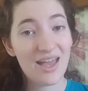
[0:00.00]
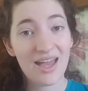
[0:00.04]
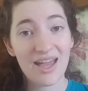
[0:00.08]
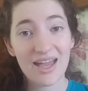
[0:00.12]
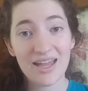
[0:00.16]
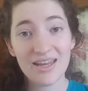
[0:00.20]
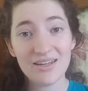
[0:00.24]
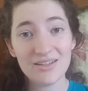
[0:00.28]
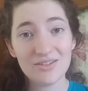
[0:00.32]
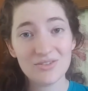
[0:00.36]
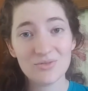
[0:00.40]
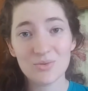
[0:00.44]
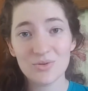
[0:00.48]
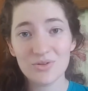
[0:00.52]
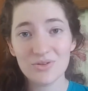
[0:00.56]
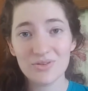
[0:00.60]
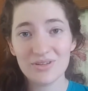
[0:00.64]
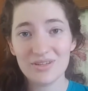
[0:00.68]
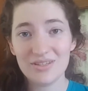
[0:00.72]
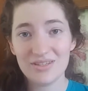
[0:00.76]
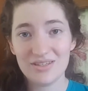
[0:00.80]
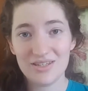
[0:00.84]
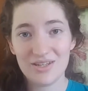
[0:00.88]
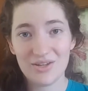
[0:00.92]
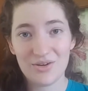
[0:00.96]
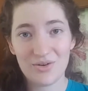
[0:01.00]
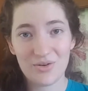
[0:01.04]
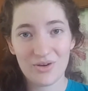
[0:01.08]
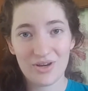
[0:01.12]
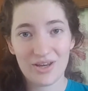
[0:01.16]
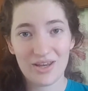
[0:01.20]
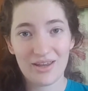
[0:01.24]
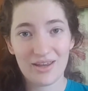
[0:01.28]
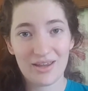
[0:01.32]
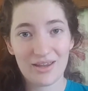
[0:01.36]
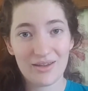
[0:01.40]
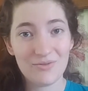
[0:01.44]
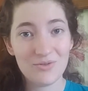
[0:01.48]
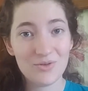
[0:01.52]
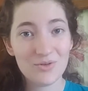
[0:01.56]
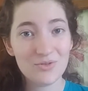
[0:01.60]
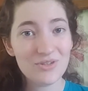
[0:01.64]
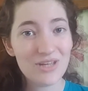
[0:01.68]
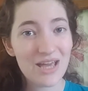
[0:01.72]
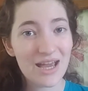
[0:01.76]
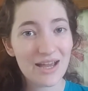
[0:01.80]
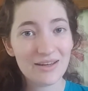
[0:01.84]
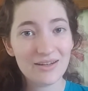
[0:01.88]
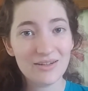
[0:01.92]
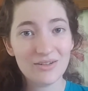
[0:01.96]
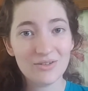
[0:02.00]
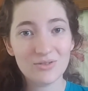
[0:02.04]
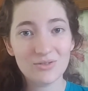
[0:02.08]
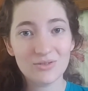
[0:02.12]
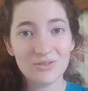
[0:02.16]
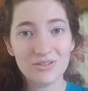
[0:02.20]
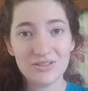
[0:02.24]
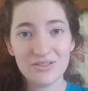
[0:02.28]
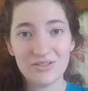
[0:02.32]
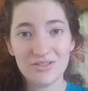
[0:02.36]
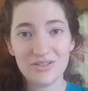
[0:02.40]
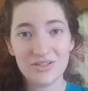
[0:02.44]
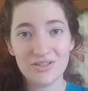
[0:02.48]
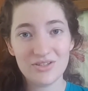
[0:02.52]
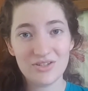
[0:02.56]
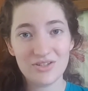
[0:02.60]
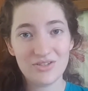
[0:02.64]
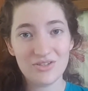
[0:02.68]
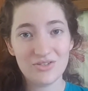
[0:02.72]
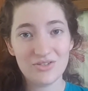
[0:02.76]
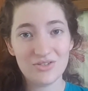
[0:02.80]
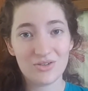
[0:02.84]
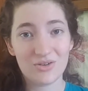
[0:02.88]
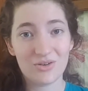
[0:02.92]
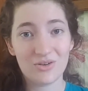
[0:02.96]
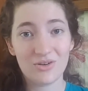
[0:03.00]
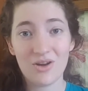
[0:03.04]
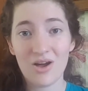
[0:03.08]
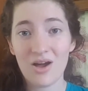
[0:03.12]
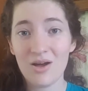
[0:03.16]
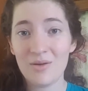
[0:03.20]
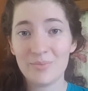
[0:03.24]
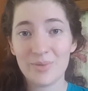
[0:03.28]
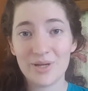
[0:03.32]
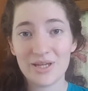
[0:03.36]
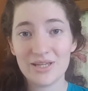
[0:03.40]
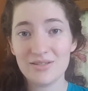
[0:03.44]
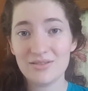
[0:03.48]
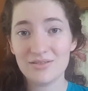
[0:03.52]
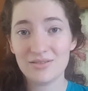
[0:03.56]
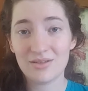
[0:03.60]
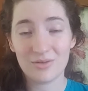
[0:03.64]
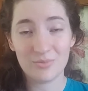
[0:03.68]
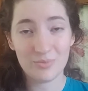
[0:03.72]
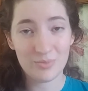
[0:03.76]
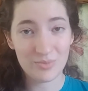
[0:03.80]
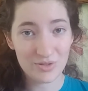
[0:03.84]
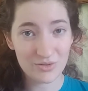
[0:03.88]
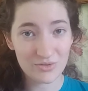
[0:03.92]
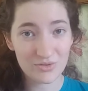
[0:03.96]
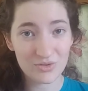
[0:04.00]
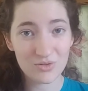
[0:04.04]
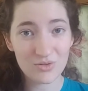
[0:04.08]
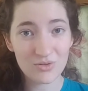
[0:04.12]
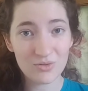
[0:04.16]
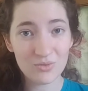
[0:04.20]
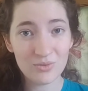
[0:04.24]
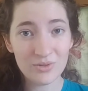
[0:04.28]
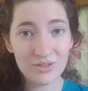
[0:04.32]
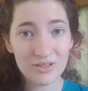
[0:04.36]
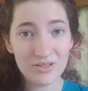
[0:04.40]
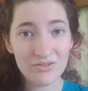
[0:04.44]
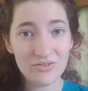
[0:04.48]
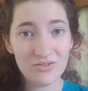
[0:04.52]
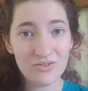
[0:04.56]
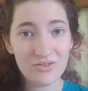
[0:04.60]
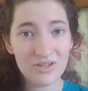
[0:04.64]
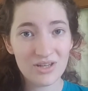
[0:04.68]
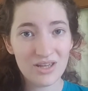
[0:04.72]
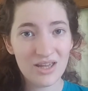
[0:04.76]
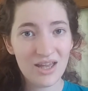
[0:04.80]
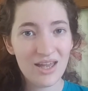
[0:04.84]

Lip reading: And it's worth considering if your technical decisions are not based on musical ones.